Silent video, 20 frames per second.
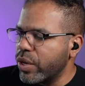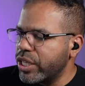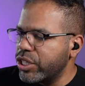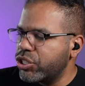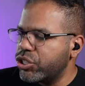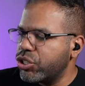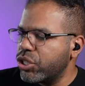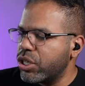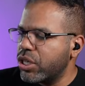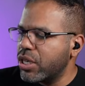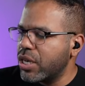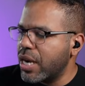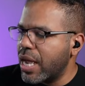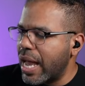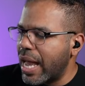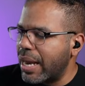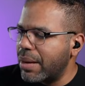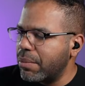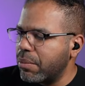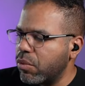should
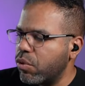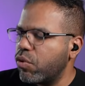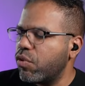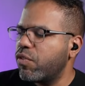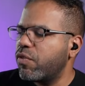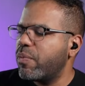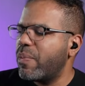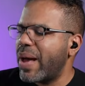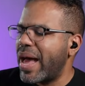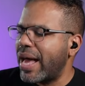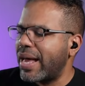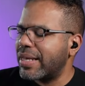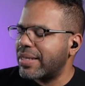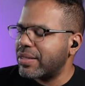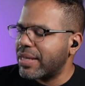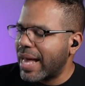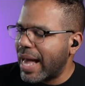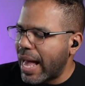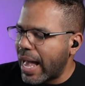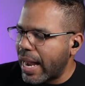not move past
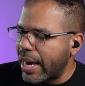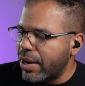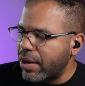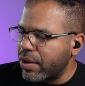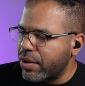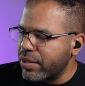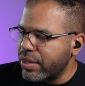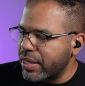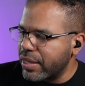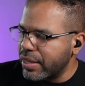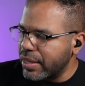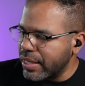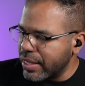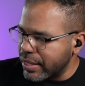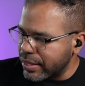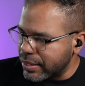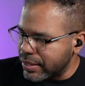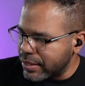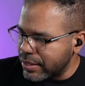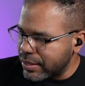higher than
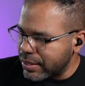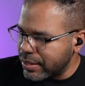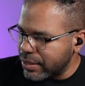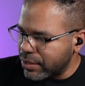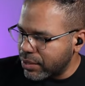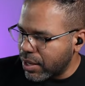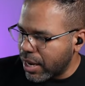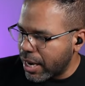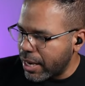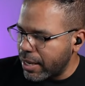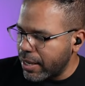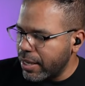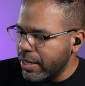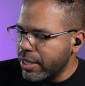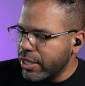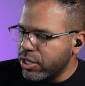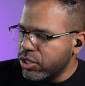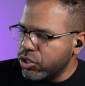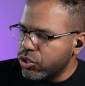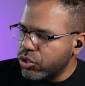this, right?
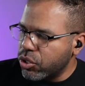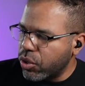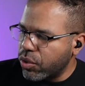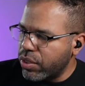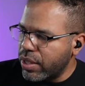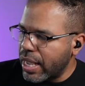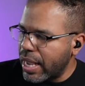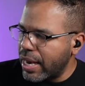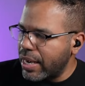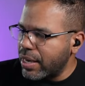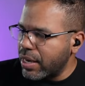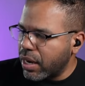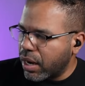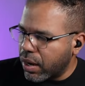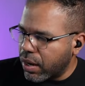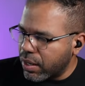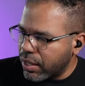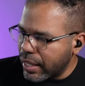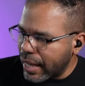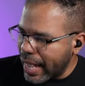So then
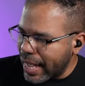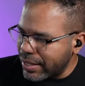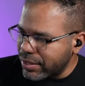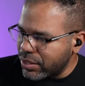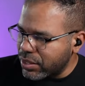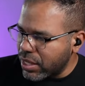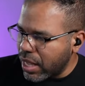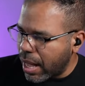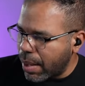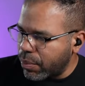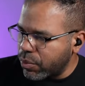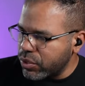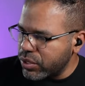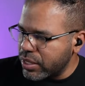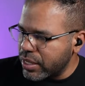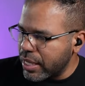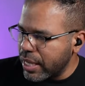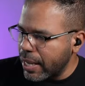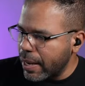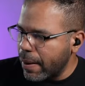our last stop was
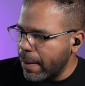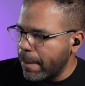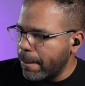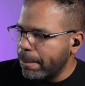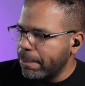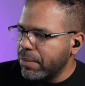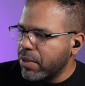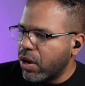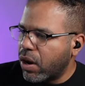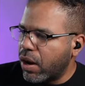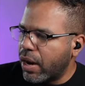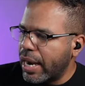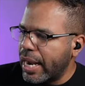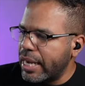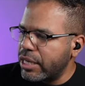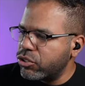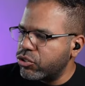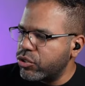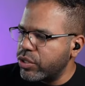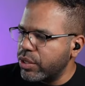here. Our
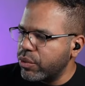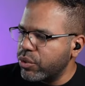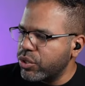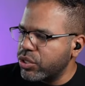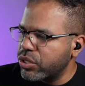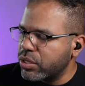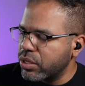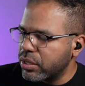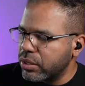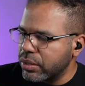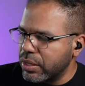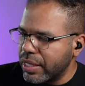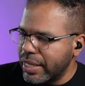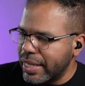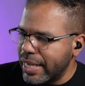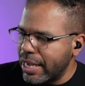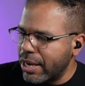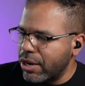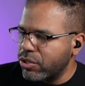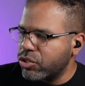entry was
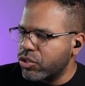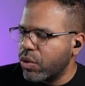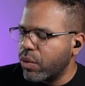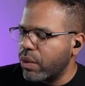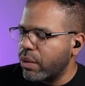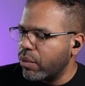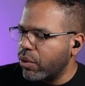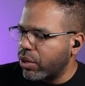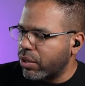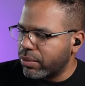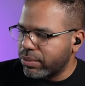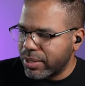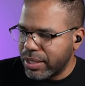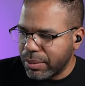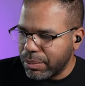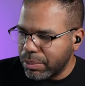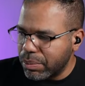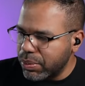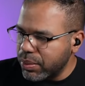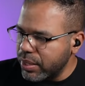here. So we were
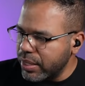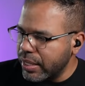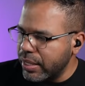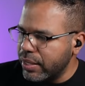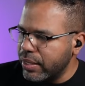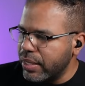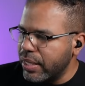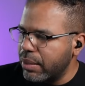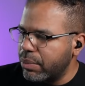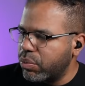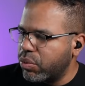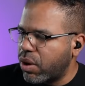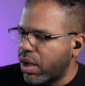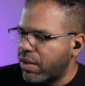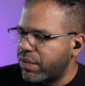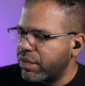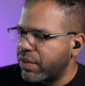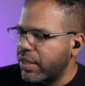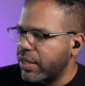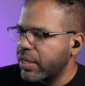completely in
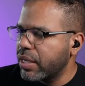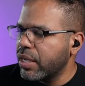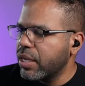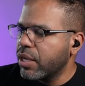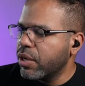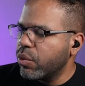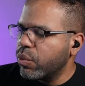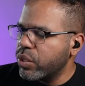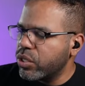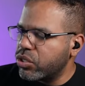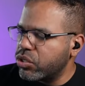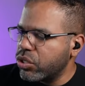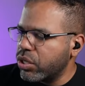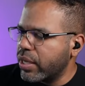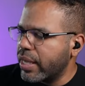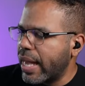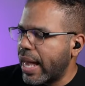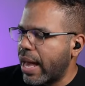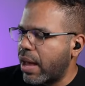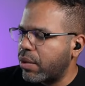profit. We
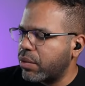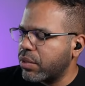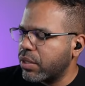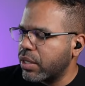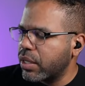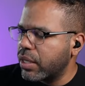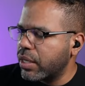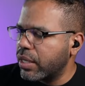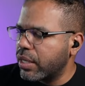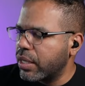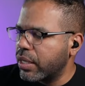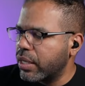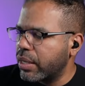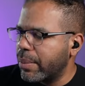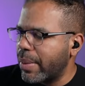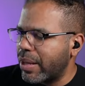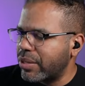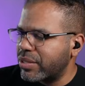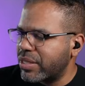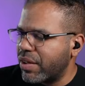took out
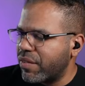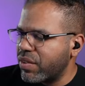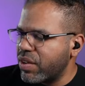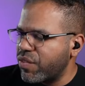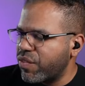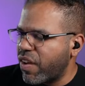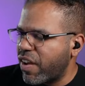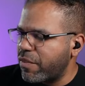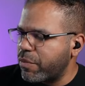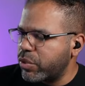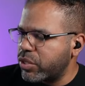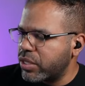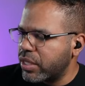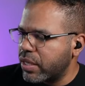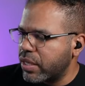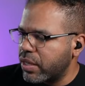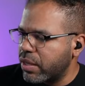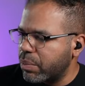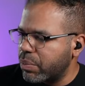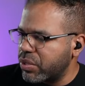about 75%
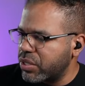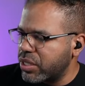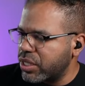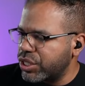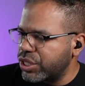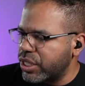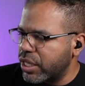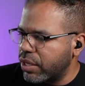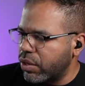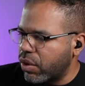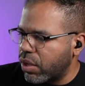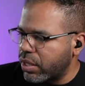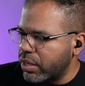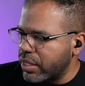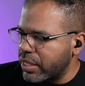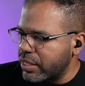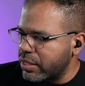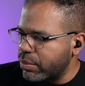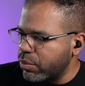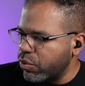of the position on
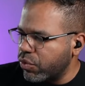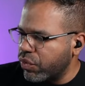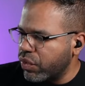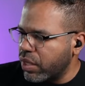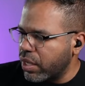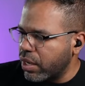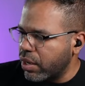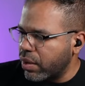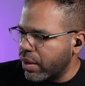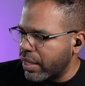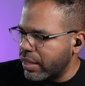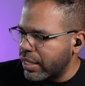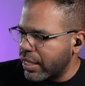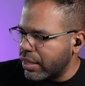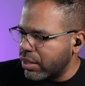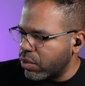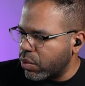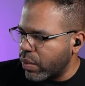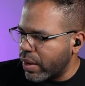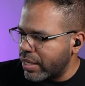this move here, and then
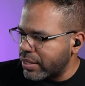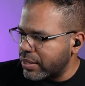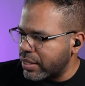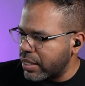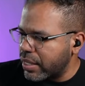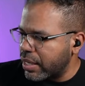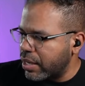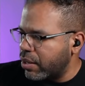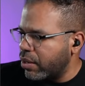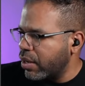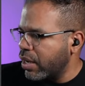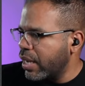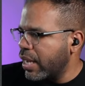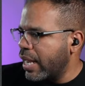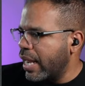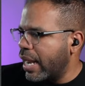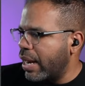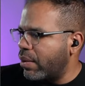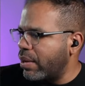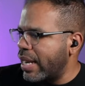the rest here.
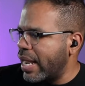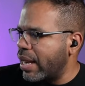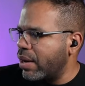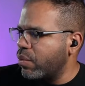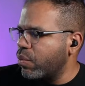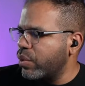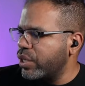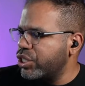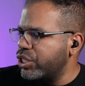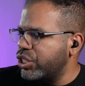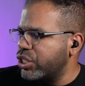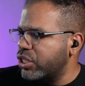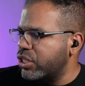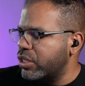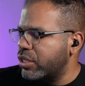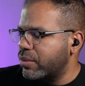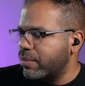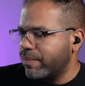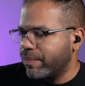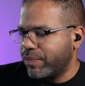And then we
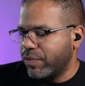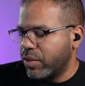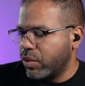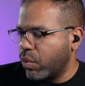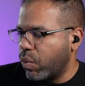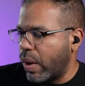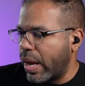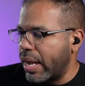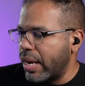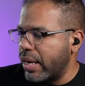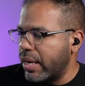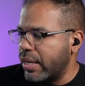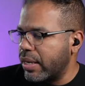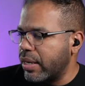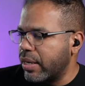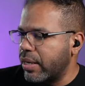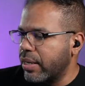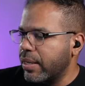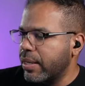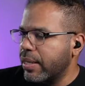just waited.
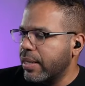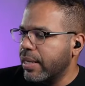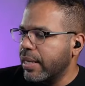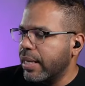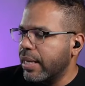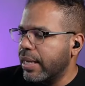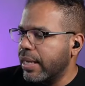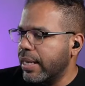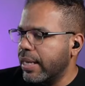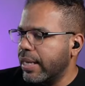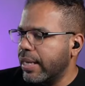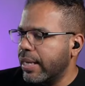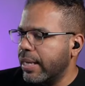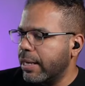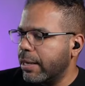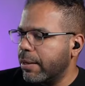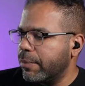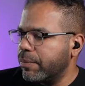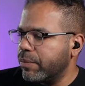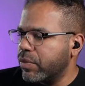
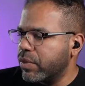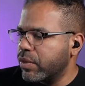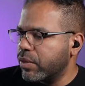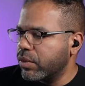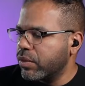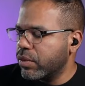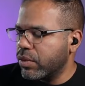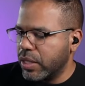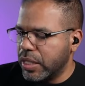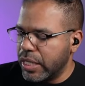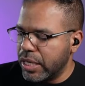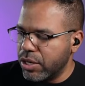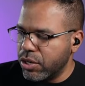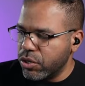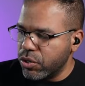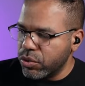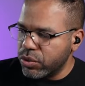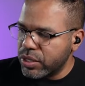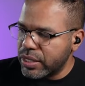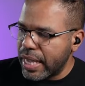The
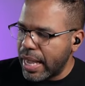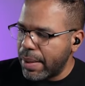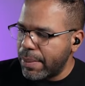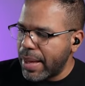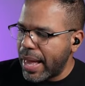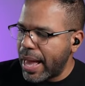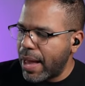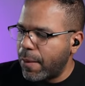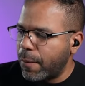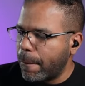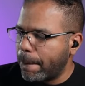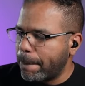news came out.